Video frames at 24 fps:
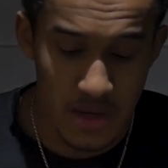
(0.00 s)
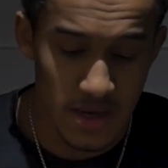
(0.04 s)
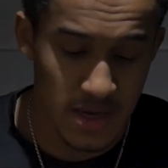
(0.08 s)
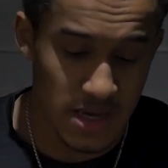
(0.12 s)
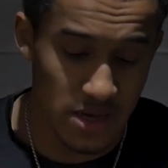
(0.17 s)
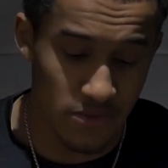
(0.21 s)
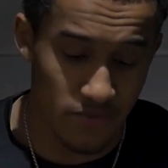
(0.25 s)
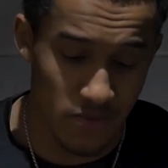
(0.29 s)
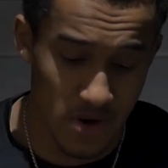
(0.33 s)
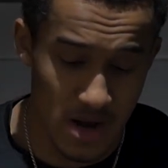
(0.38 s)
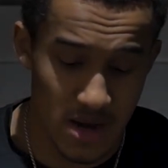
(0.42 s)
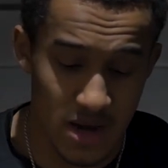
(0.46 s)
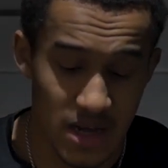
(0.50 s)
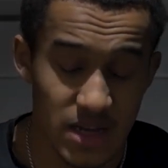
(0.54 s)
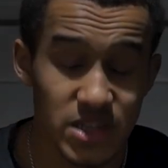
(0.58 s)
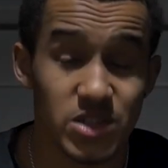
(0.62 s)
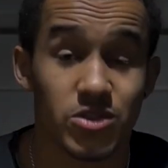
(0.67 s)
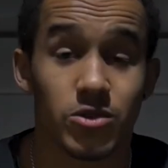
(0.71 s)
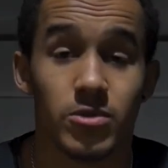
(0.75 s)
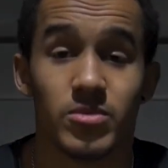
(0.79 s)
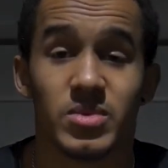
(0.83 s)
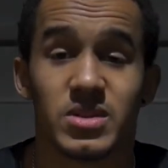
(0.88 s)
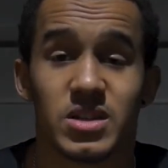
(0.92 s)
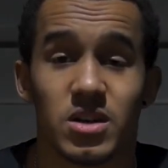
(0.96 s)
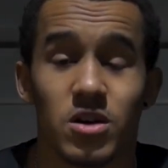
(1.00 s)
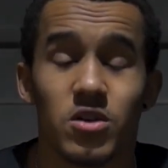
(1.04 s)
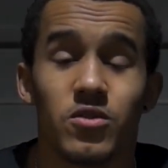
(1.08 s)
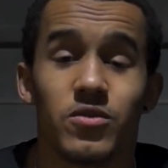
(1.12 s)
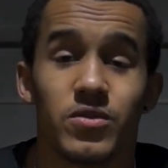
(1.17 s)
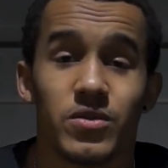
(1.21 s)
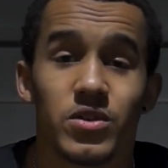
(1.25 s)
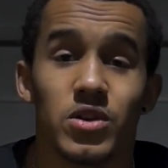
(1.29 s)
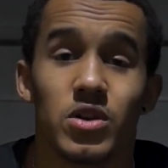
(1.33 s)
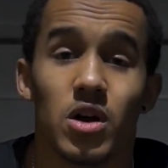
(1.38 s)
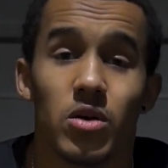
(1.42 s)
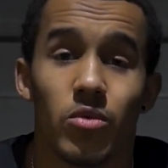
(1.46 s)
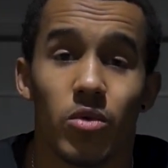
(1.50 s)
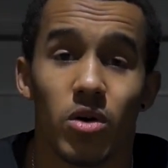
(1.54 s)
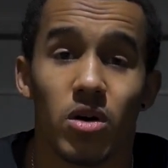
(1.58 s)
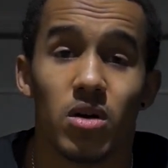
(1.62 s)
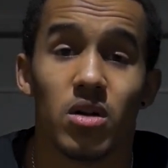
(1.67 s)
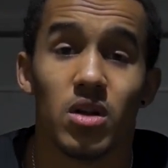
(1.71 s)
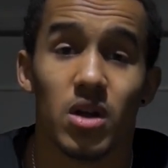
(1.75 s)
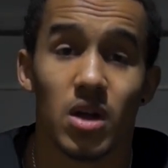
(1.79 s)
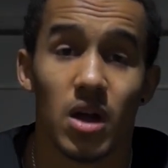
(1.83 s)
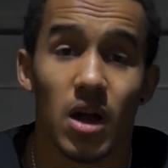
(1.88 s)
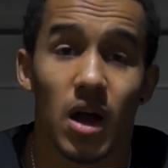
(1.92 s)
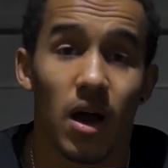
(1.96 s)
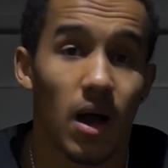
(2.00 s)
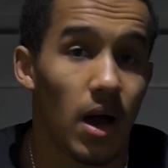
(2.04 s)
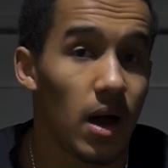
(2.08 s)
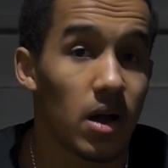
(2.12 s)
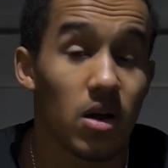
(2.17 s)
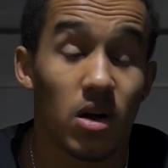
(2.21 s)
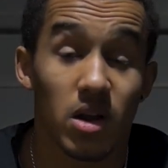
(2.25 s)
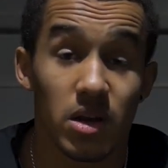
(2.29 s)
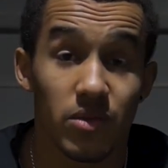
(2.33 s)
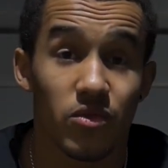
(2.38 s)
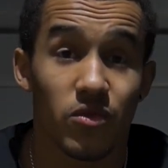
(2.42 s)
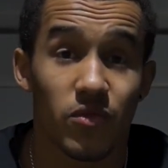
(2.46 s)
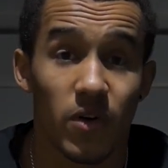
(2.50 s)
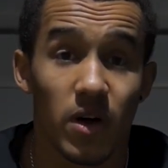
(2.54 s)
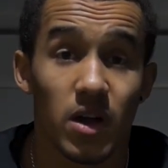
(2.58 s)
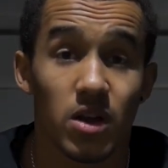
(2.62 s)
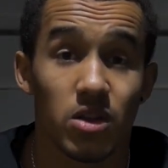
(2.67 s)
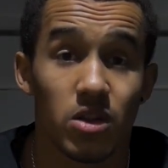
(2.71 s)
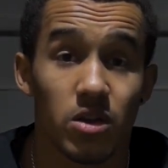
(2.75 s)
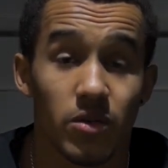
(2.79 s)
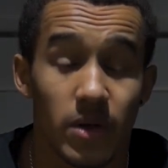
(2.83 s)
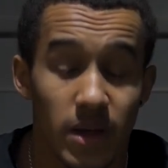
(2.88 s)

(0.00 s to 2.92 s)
He realized to himself, you know what? I can't even fucking do